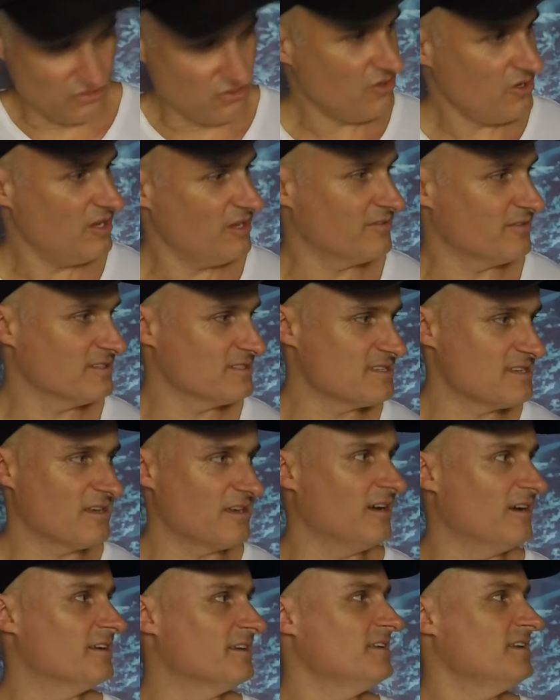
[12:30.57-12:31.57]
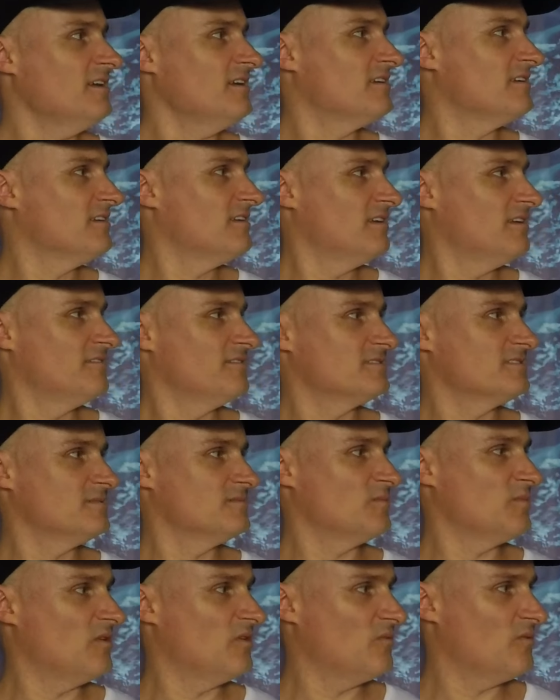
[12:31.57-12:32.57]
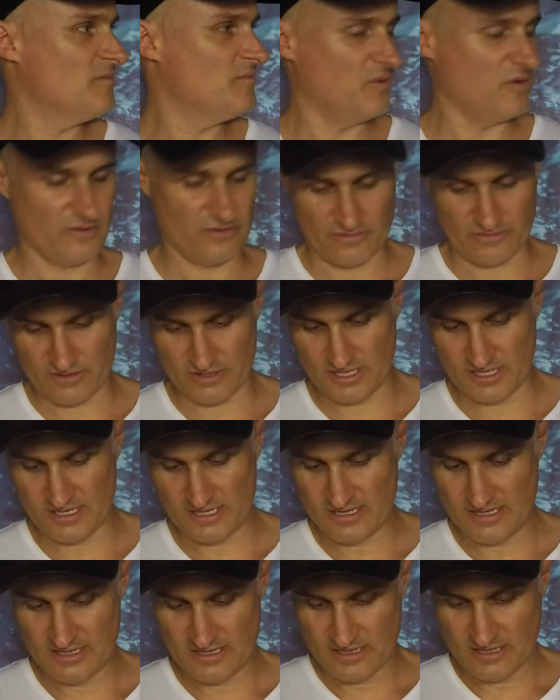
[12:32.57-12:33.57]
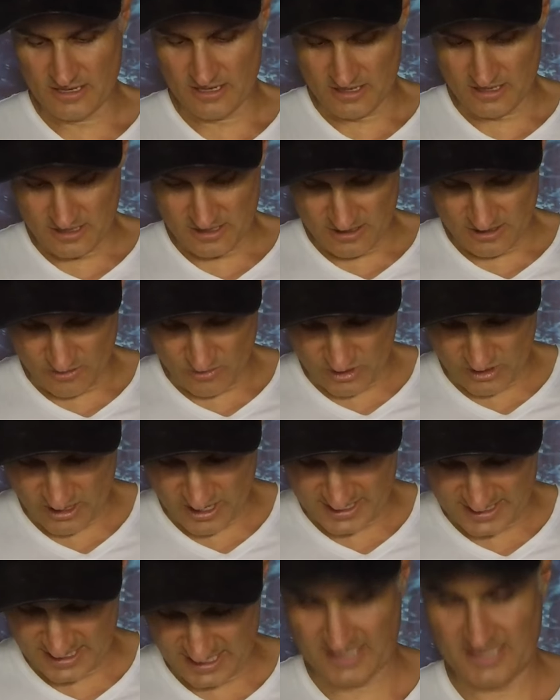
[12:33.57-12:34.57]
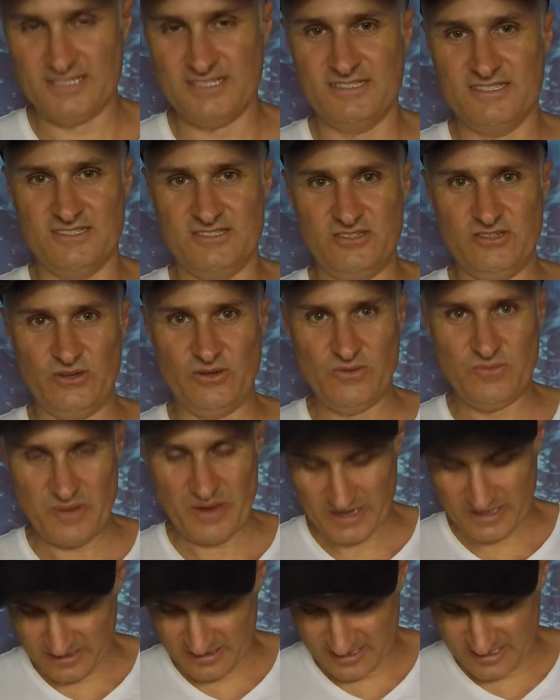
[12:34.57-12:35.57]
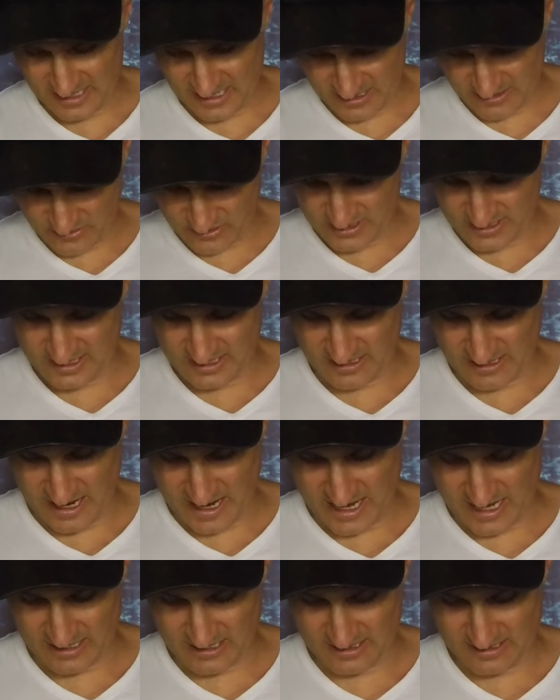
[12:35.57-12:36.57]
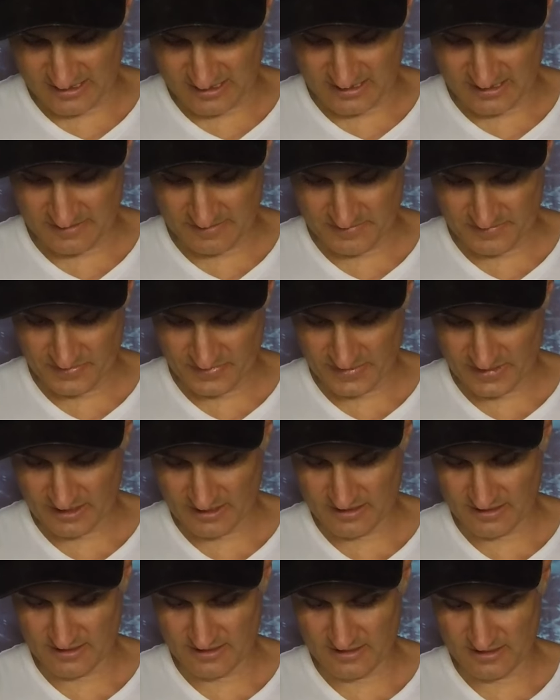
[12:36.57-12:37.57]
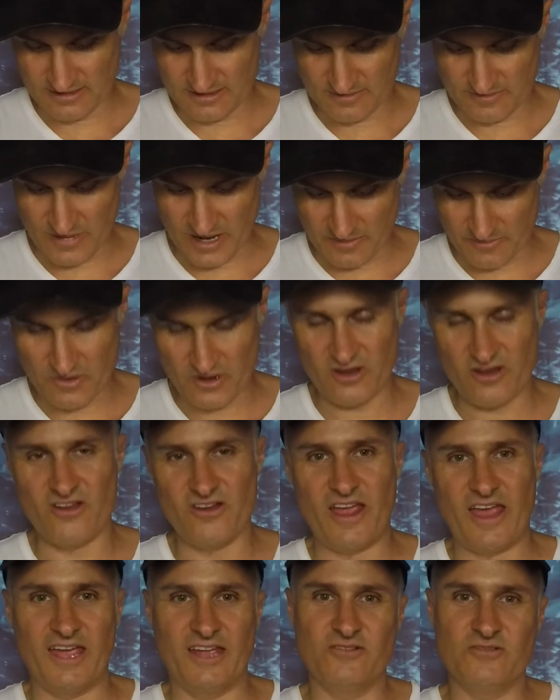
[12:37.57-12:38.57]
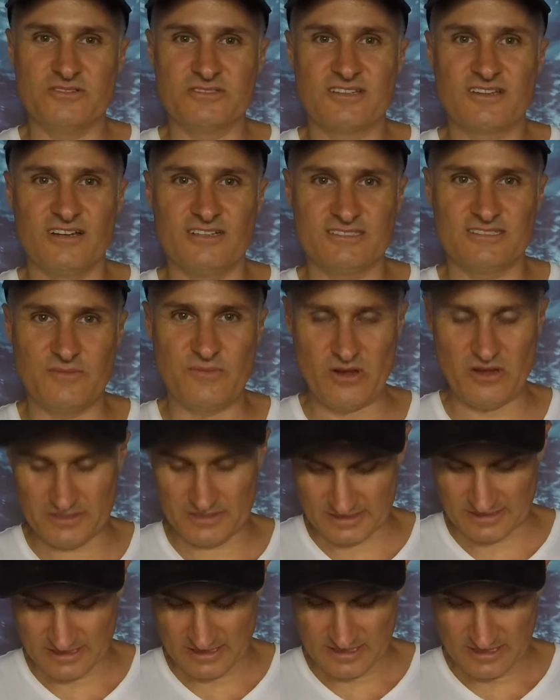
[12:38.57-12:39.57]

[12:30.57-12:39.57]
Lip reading: looking at this gun, this is my 1.3. What I tended to do back in the day was to add and make my own handle. It's customized.